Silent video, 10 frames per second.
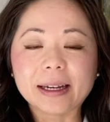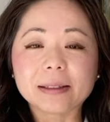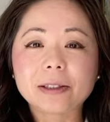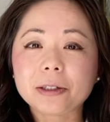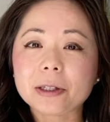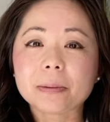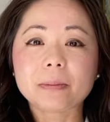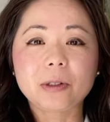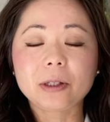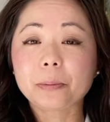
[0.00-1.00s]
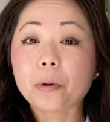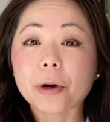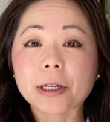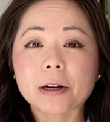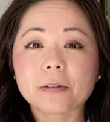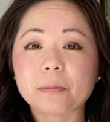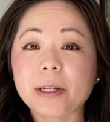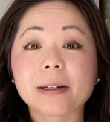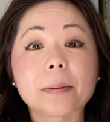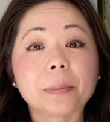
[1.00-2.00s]
to the point of
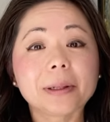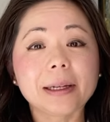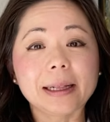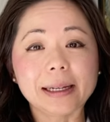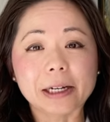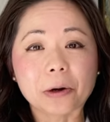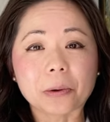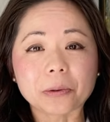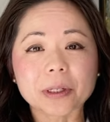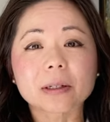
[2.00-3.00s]
being completely cold.